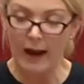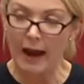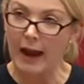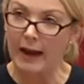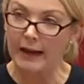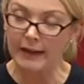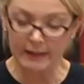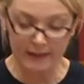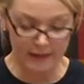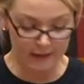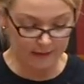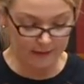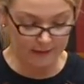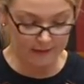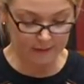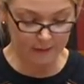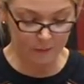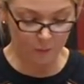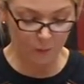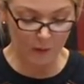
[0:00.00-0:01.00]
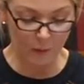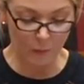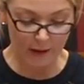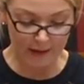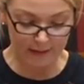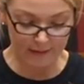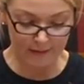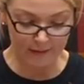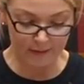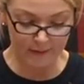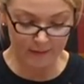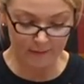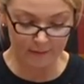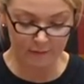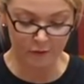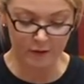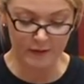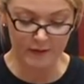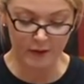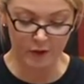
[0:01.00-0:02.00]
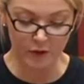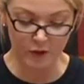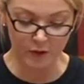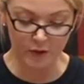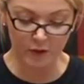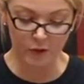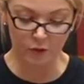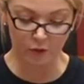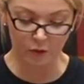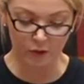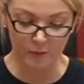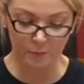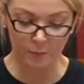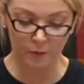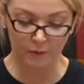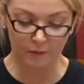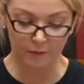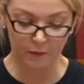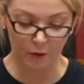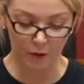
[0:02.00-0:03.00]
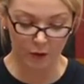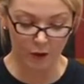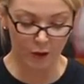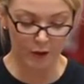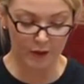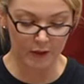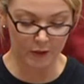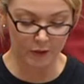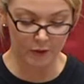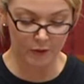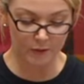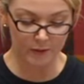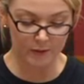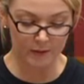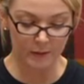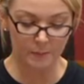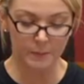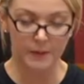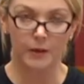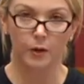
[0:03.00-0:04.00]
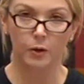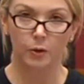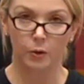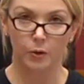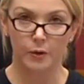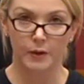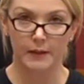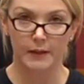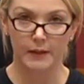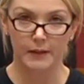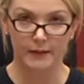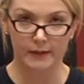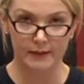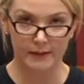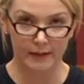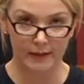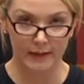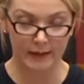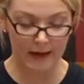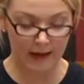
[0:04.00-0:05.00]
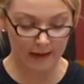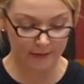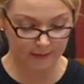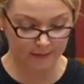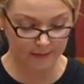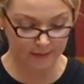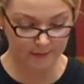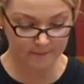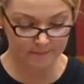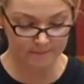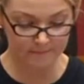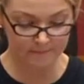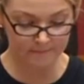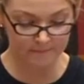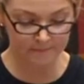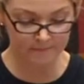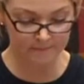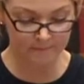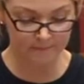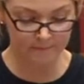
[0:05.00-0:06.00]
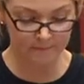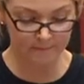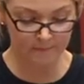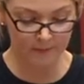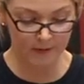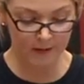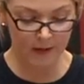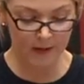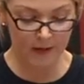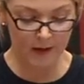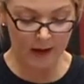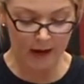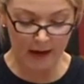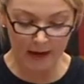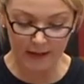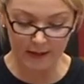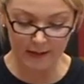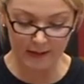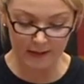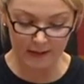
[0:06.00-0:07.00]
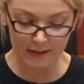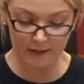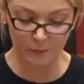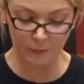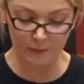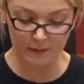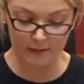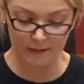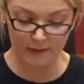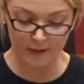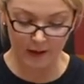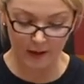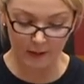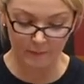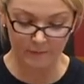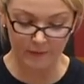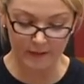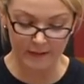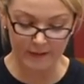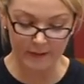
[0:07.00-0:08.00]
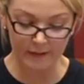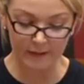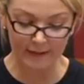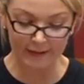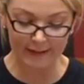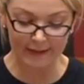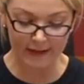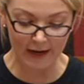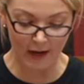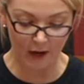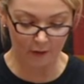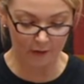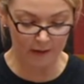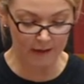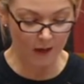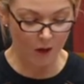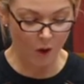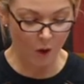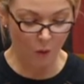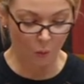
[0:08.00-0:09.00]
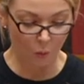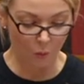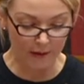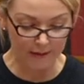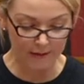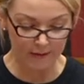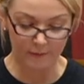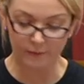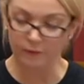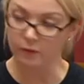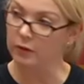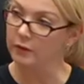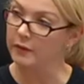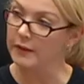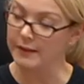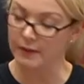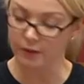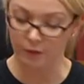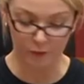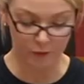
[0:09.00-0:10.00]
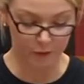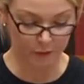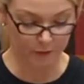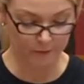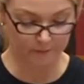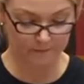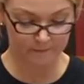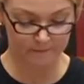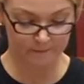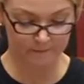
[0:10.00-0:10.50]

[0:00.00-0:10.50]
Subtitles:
8 years we waited for Indigenous cross-portfolio issues to be included in the sitting calendar. 8 years was the time Vincent Lingiari waited for a resolution.